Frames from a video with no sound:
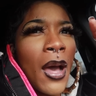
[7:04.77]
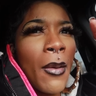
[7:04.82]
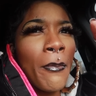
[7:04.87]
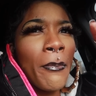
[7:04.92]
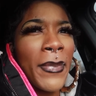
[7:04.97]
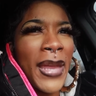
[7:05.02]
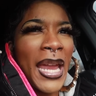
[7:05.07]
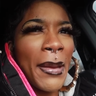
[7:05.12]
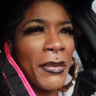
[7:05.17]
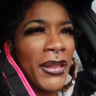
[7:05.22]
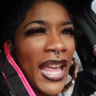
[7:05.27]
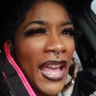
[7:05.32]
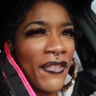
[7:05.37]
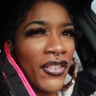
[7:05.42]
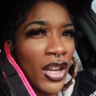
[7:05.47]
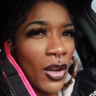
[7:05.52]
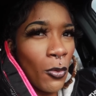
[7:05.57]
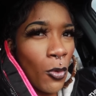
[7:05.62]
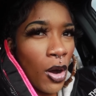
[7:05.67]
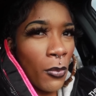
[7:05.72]
Maybe they have
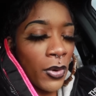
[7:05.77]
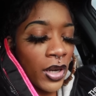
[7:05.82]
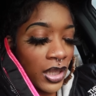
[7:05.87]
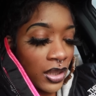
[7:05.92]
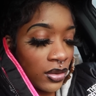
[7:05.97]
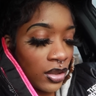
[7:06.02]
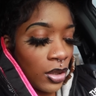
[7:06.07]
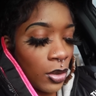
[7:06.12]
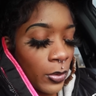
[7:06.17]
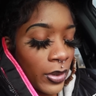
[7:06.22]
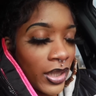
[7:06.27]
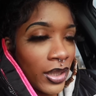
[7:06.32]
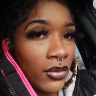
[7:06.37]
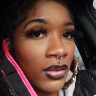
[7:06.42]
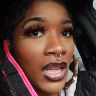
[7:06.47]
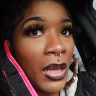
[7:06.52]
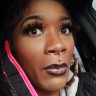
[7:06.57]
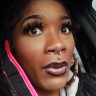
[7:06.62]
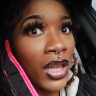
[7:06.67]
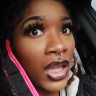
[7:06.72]
it in Walmart. You know what?
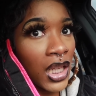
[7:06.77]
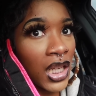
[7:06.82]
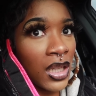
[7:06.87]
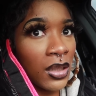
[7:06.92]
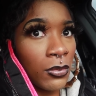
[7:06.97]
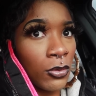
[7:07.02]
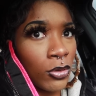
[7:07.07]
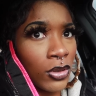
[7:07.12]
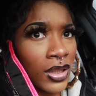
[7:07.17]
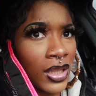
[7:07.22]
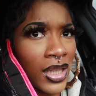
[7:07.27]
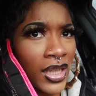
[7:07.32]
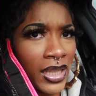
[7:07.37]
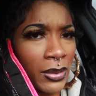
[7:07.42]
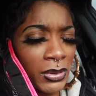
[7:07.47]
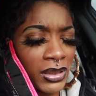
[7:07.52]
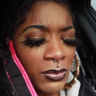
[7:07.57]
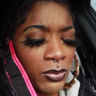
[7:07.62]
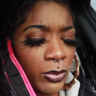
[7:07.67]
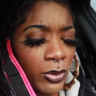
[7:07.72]
Let me look it up
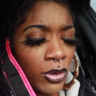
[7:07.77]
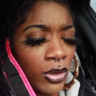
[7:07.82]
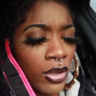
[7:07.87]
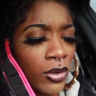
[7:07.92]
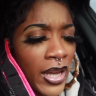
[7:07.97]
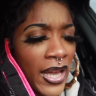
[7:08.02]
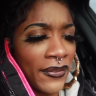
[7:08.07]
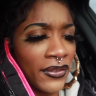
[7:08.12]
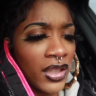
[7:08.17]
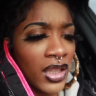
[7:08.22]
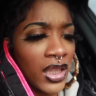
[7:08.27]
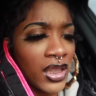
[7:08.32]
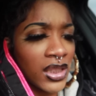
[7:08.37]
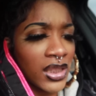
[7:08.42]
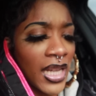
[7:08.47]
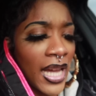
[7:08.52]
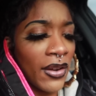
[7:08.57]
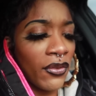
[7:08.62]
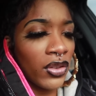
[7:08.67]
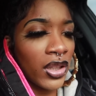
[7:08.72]
online because we'll go after this.
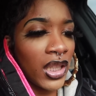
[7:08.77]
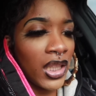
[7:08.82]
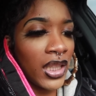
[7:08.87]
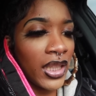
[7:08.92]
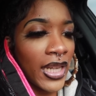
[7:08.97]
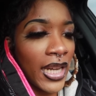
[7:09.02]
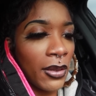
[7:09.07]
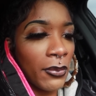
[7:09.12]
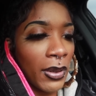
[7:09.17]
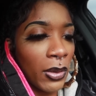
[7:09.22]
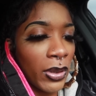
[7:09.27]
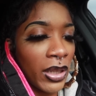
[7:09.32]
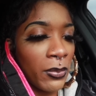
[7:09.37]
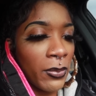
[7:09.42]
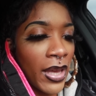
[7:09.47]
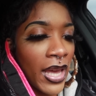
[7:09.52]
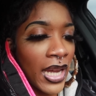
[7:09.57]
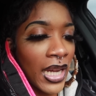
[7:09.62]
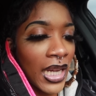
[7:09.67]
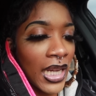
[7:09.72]
Cause I really need to gain my weight
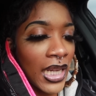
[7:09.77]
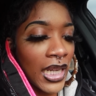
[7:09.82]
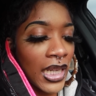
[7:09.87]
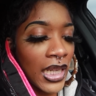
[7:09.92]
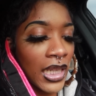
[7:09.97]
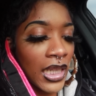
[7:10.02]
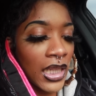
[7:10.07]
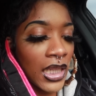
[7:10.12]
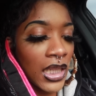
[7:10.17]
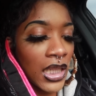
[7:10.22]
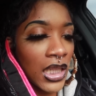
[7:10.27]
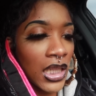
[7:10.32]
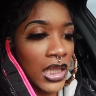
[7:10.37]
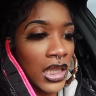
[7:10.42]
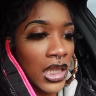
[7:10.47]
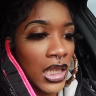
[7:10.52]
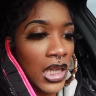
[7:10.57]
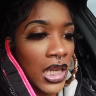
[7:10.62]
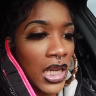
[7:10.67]
back and